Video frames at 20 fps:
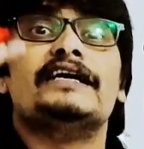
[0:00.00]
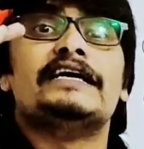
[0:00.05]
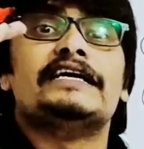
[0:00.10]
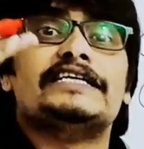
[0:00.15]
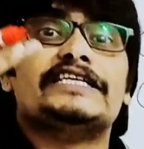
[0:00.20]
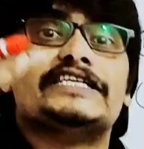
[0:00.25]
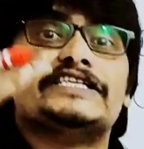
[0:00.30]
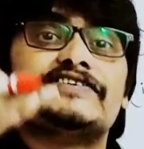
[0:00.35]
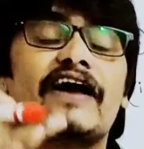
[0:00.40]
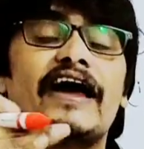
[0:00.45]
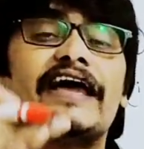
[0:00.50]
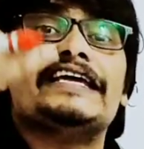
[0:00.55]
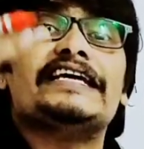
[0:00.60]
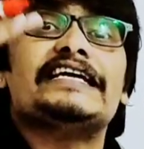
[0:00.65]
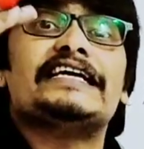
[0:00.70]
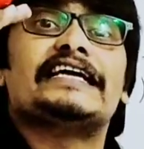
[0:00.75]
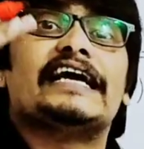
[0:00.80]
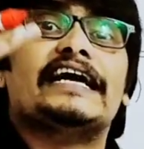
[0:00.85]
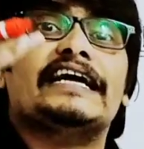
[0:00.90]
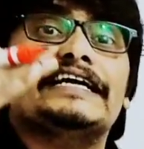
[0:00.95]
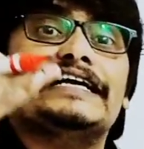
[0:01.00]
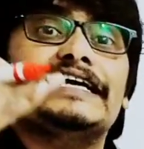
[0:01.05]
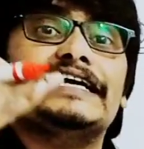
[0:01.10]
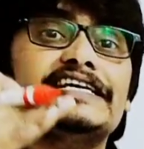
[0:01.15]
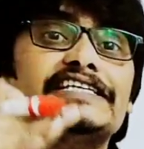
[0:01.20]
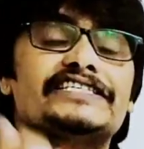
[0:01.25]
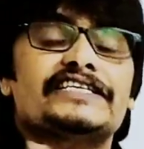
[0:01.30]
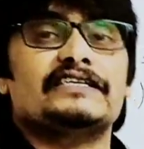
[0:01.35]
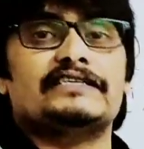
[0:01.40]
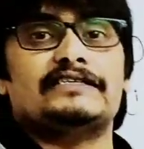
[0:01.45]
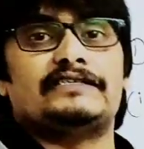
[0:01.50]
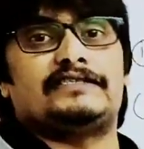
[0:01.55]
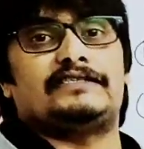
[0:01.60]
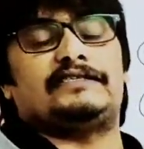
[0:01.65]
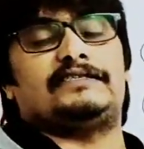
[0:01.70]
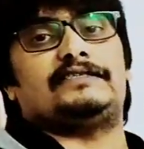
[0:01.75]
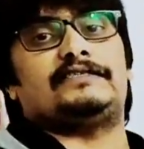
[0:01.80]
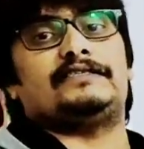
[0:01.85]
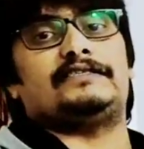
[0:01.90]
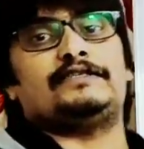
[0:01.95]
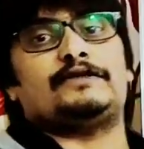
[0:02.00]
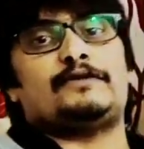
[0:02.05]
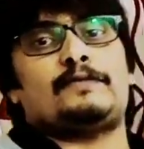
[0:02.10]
dry conditions.